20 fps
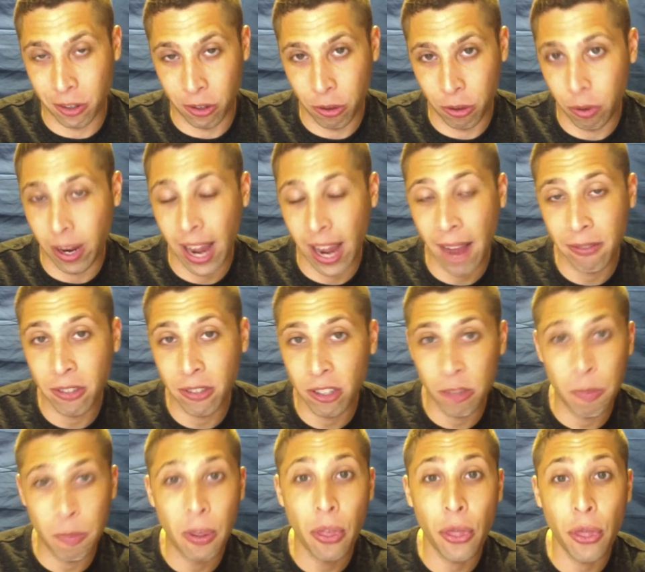So I have to just
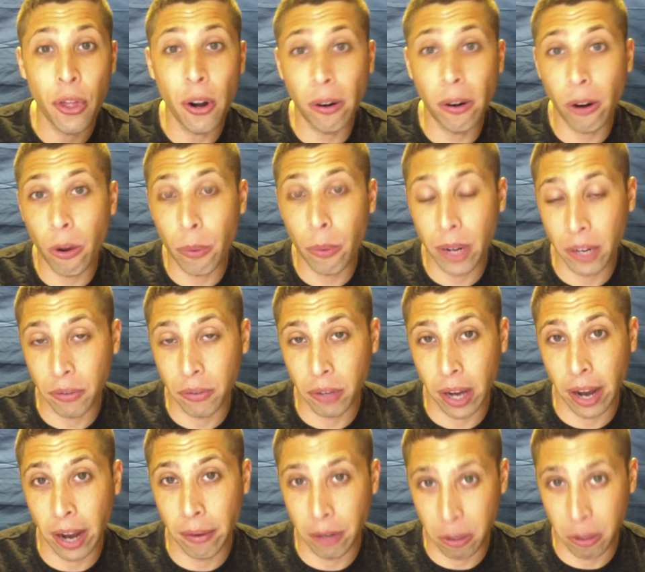be thorough whenever
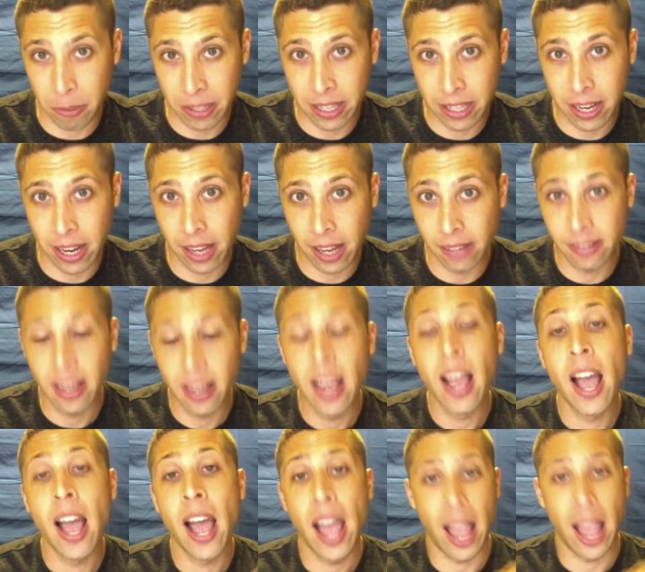I arithmetize
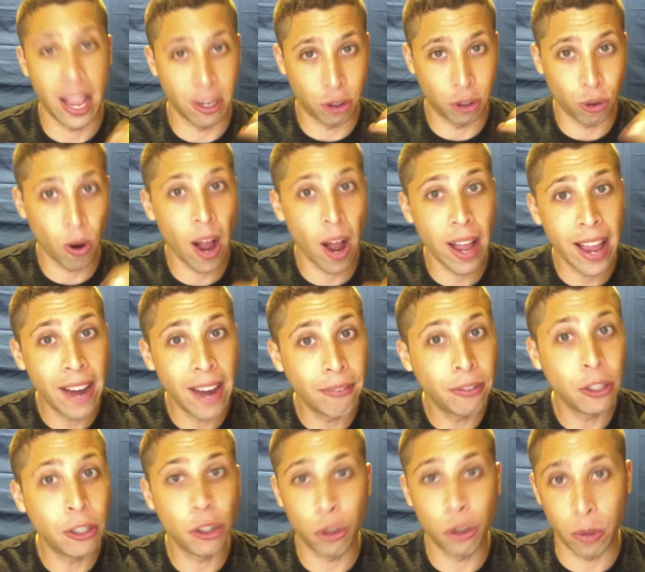and try every
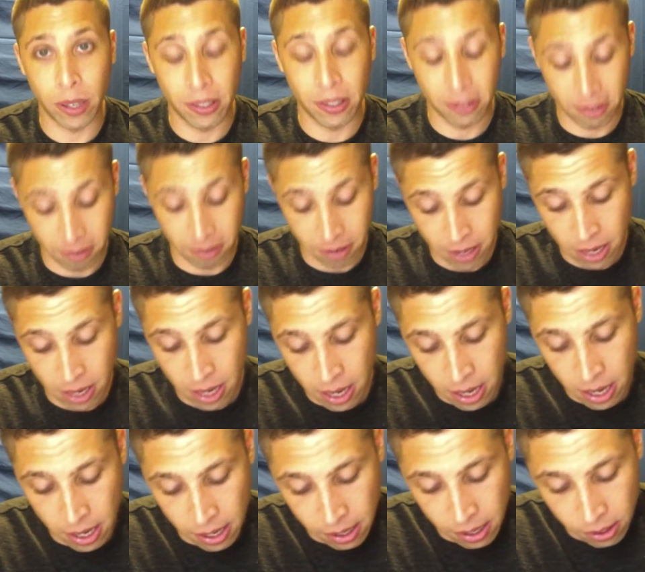choice.
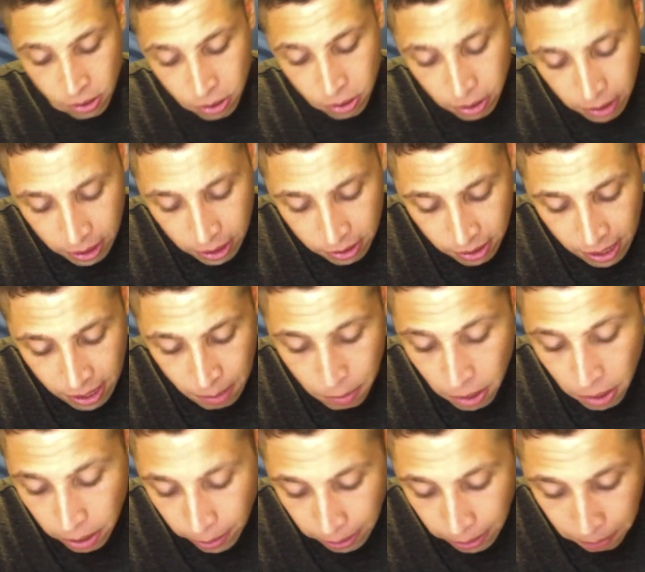So let's keep
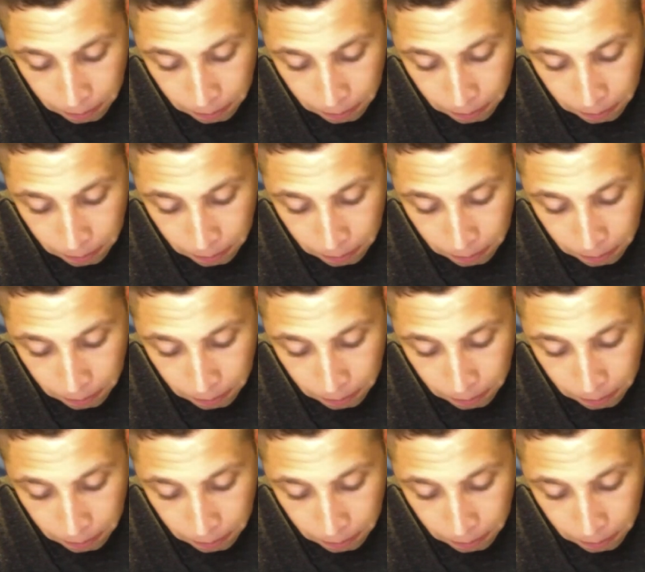going.